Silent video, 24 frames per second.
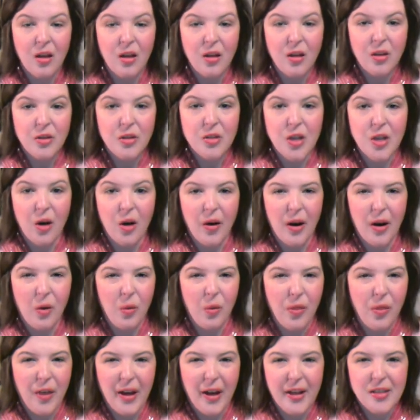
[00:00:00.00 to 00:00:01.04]
So I don't
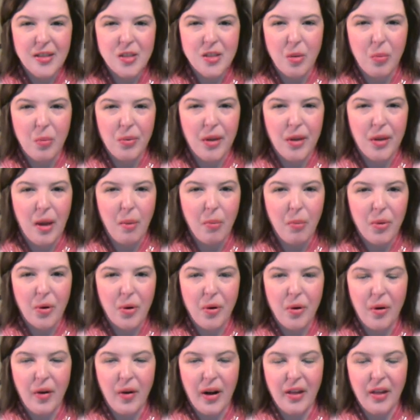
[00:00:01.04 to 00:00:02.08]
think it's a plumper
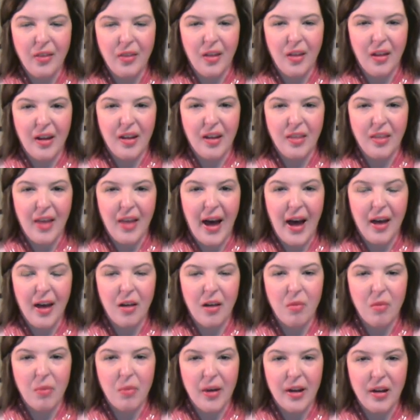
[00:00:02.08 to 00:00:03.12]
or anything like that,
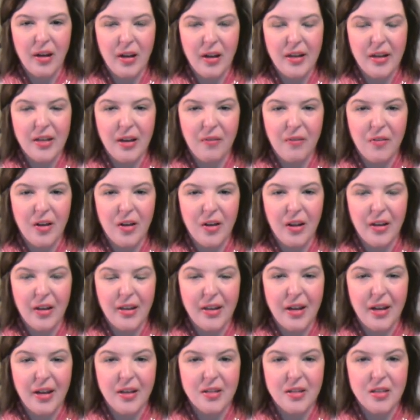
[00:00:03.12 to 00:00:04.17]
but it definitely
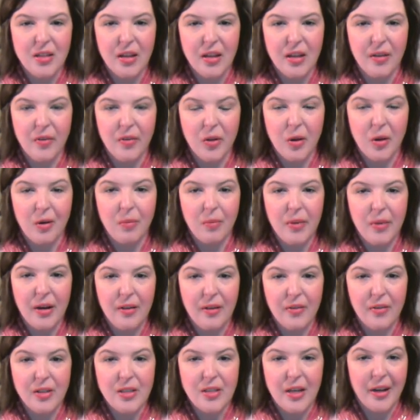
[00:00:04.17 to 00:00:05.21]
does leave a little bit of
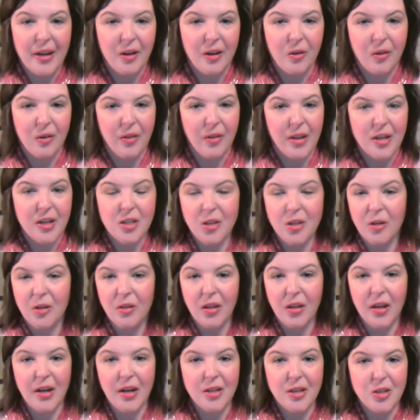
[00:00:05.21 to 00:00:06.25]
a tingle that certainly
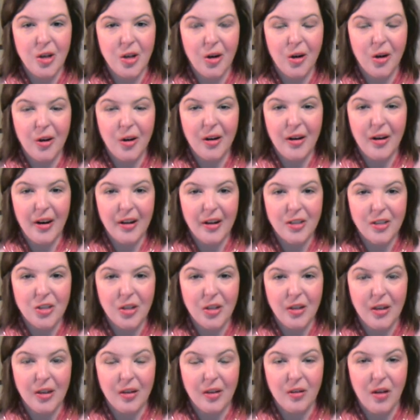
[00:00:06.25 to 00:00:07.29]
doesn't hurt. It
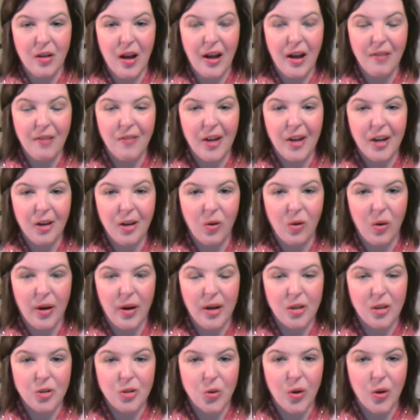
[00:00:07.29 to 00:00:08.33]
actually, I find it quite
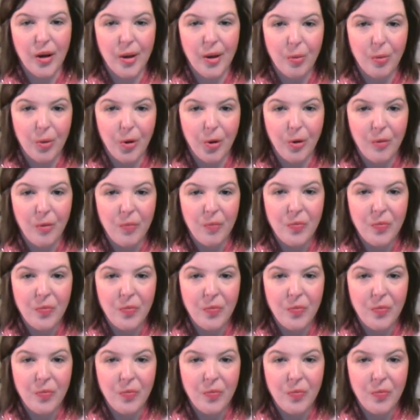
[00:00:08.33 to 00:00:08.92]
enjoyable.